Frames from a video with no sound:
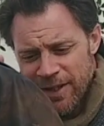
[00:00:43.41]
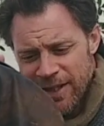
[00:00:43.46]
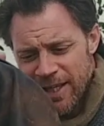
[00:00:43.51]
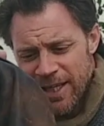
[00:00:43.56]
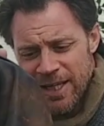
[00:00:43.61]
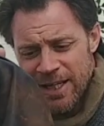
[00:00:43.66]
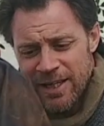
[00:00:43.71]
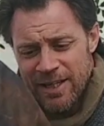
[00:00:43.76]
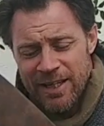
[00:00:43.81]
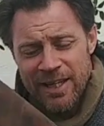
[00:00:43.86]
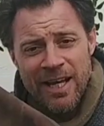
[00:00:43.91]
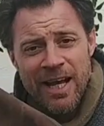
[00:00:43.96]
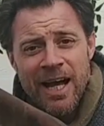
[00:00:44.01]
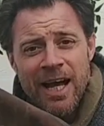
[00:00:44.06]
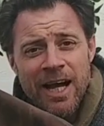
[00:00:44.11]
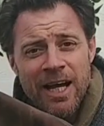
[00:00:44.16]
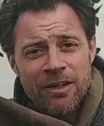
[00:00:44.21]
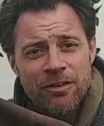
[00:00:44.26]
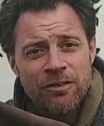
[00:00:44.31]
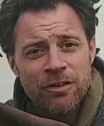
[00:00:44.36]
Indy
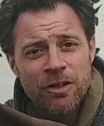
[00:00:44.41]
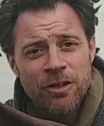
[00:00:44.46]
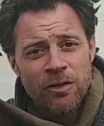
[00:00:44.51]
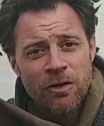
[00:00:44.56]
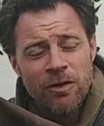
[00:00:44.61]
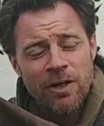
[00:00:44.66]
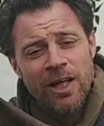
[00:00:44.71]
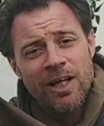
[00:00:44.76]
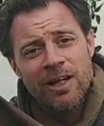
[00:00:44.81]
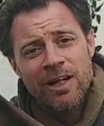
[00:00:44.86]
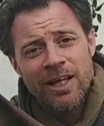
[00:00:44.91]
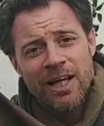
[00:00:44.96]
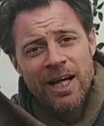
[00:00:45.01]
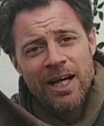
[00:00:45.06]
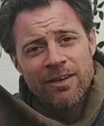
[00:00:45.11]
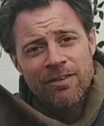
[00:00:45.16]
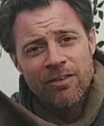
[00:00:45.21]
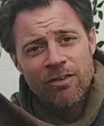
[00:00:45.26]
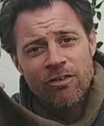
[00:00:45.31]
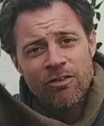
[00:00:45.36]
had canonically
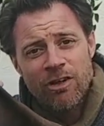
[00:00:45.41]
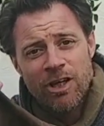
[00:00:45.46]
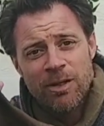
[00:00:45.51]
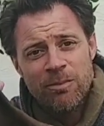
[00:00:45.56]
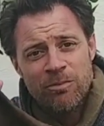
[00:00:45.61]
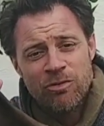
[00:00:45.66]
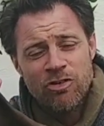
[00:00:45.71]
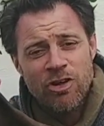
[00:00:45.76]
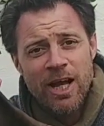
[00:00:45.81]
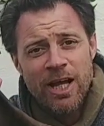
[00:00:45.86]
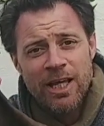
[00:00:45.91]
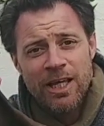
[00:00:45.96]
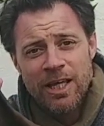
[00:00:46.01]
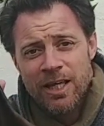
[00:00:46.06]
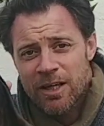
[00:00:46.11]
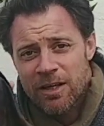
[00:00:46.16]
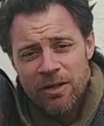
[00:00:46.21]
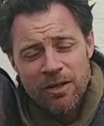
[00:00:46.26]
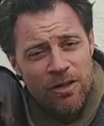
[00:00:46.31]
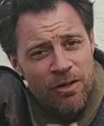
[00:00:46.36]
had the same
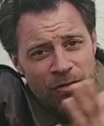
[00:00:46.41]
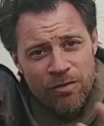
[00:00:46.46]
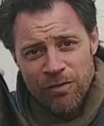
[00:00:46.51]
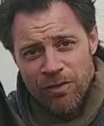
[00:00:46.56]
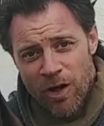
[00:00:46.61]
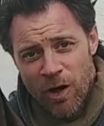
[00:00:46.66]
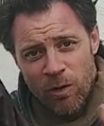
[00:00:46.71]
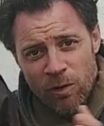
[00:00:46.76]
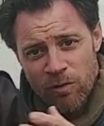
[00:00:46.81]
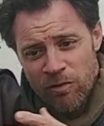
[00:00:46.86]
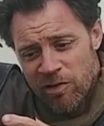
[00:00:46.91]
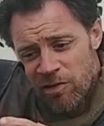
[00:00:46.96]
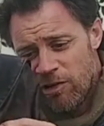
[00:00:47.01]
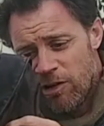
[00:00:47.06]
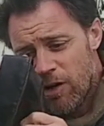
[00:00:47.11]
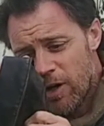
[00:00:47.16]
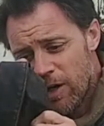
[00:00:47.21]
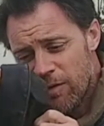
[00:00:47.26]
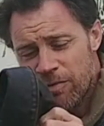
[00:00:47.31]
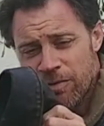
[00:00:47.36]
jacket for the whole of his
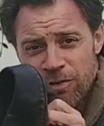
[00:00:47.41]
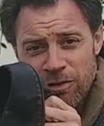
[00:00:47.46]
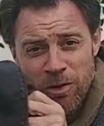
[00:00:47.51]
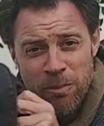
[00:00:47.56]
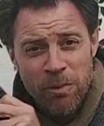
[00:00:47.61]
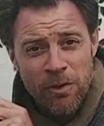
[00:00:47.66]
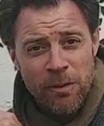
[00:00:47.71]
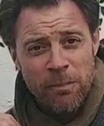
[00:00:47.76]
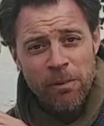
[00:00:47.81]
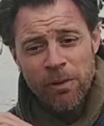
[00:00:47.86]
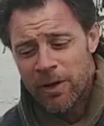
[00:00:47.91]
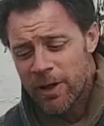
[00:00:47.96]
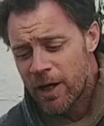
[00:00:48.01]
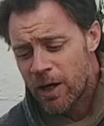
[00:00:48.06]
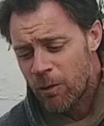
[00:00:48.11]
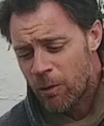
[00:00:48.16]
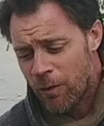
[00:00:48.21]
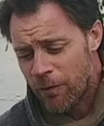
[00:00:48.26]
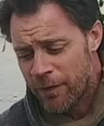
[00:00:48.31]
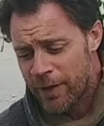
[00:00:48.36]
life. So I put the bullet
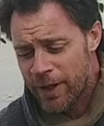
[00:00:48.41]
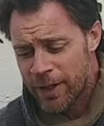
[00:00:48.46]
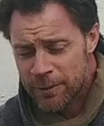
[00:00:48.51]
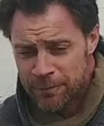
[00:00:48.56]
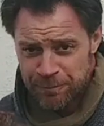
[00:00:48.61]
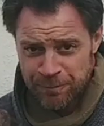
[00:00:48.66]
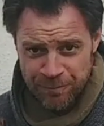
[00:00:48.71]
hole on there.